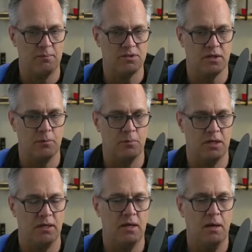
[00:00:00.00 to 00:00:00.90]
are going to
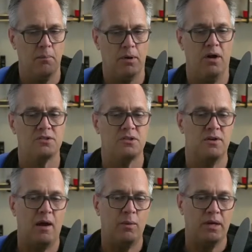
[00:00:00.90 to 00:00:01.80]
be, but also
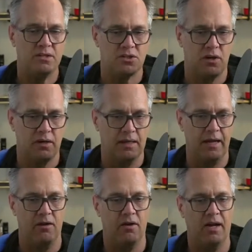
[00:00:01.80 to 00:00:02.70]
now we can start
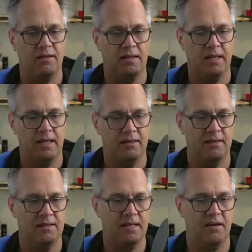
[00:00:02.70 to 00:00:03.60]
layering in
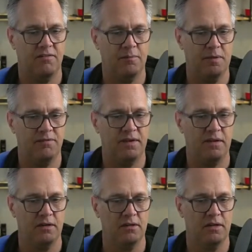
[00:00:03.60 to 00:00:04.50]
the data from the
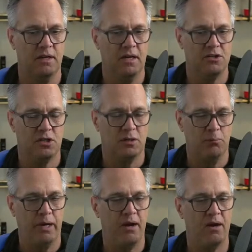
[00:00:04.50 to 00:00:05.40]
field to
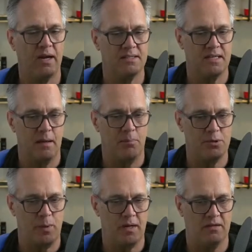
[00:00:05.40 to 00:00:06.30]
compare against that
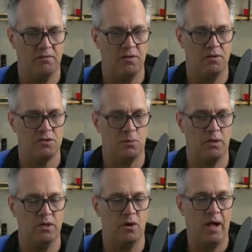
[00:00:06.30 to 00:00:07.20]
perspective view so we
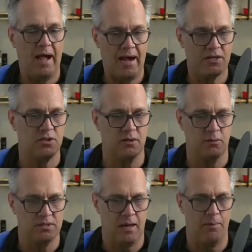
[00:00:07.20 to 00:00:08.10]
know actually
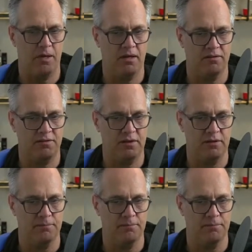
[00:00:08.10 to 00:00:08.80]
what's happening in the field.